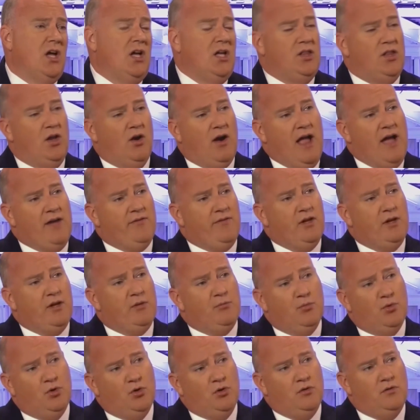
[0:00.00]
they're having to
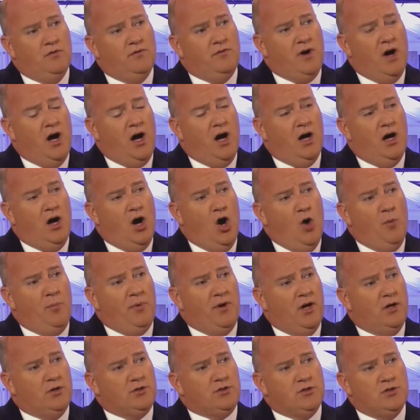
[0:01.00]
move
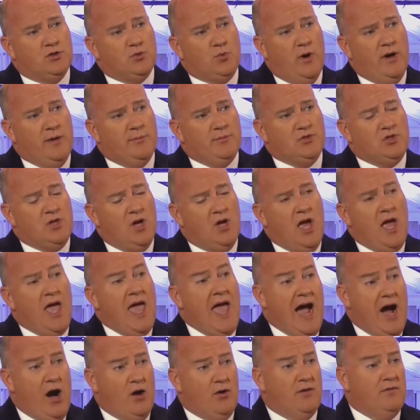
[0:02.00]
open ocean swims
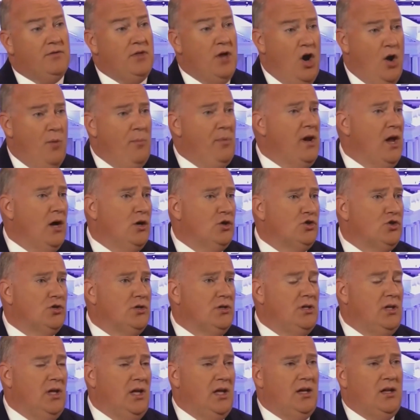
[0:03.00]
out of the open
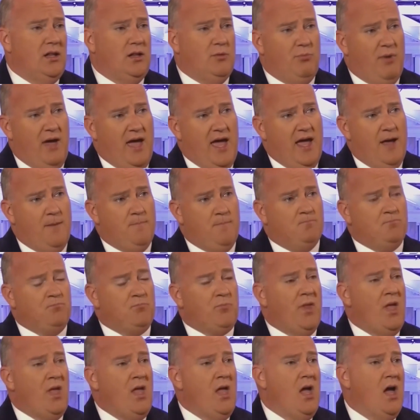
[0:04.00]
ocean into the bay.
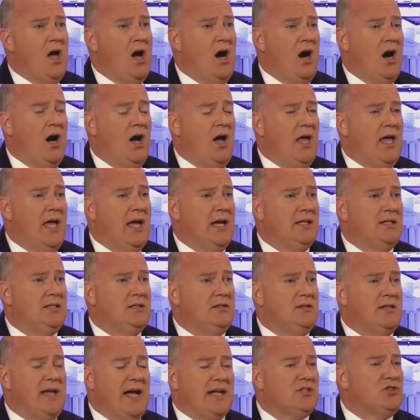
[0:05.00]

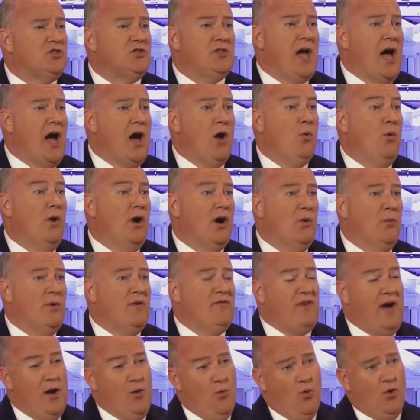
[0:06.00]
And that's not where we
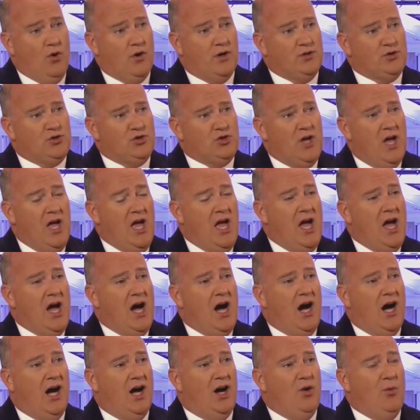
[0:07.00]
fight wars.
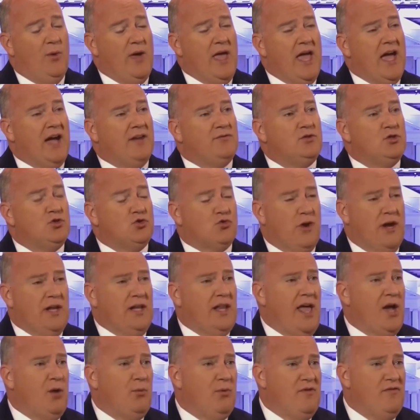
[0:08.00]
We have to train
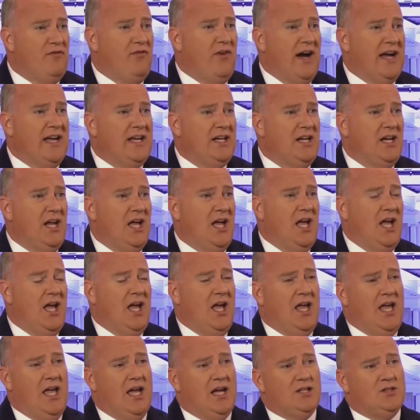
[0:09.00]
like we fight,
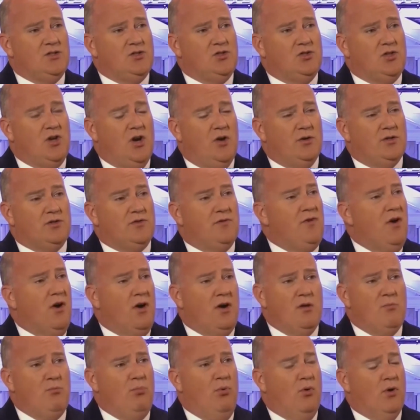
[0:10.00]
and so it's
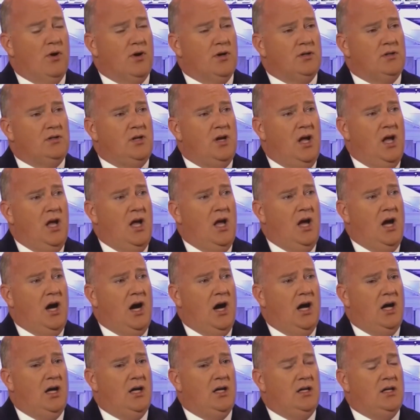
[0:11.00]
very important.
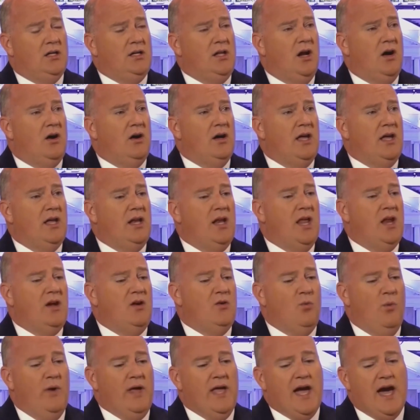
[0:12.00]

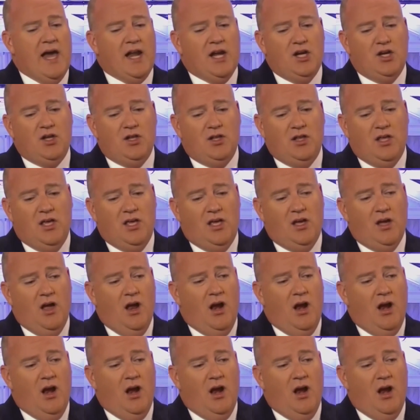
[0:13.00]
And we got into the